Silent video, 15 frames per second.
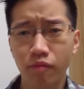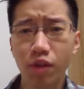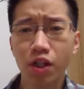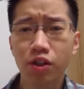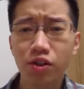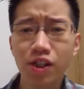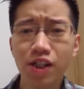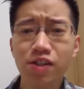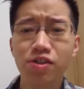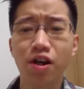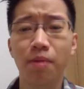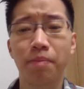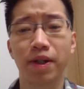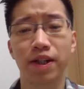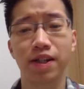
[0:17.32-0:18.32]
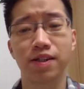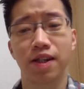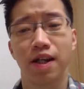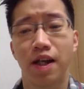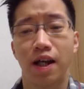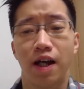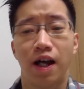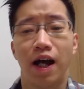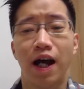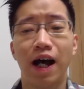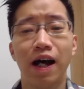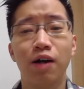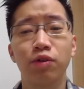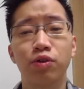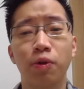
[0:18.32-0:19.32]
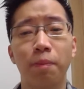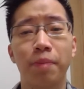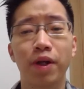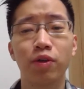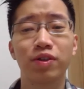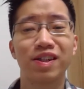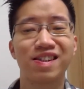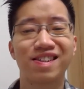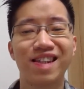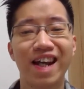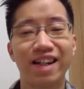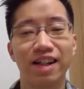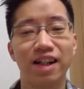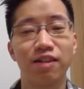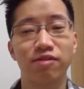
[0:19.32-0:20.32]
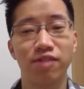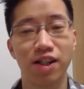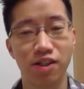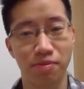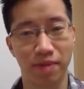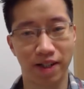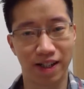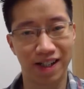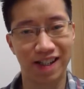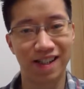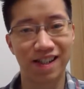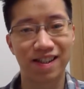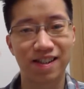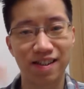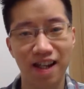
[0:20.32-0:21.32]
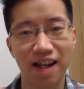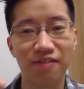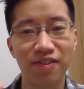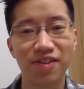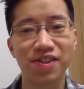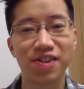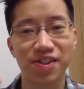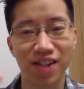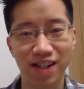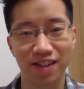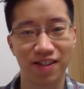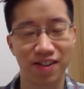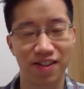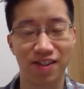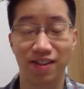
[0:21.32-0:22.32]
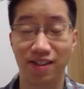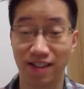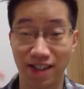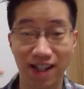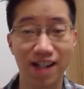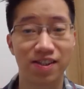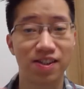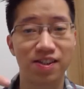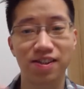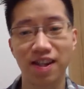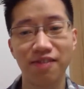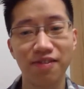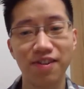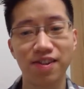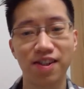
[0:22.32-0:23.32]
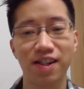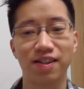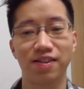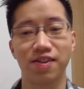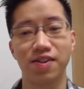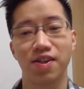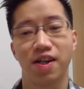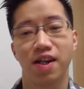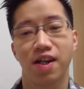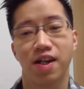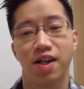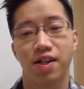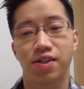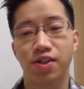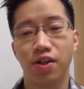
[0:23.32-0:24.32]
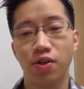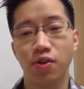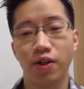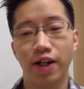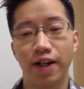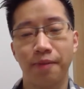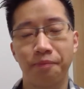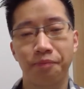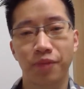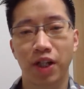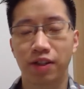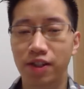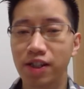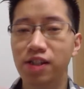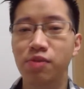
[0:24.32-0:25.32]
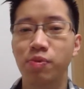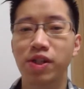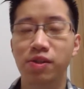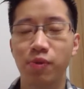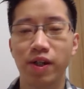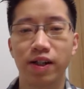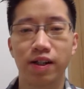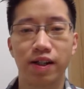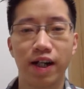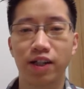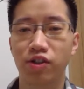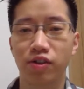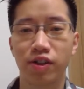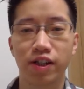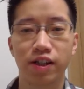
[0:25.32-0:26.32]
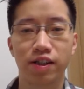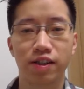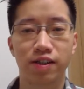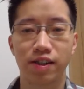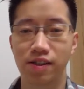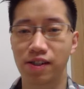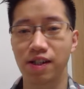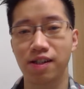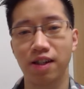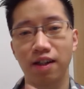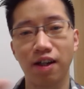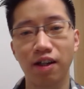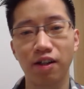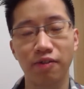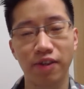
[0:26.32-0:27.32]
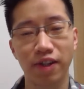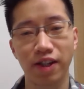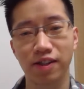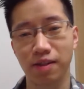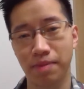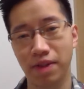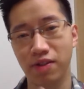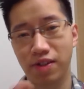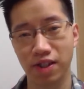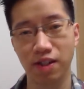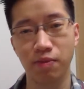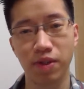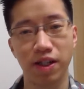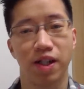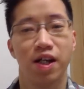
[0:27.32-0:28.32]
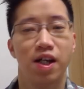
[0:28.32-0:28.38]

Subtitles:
today's topic is how to build a standout resume in 7 seconds. Yes, 7 seconds. This week we actually discuss a lot of things about CV,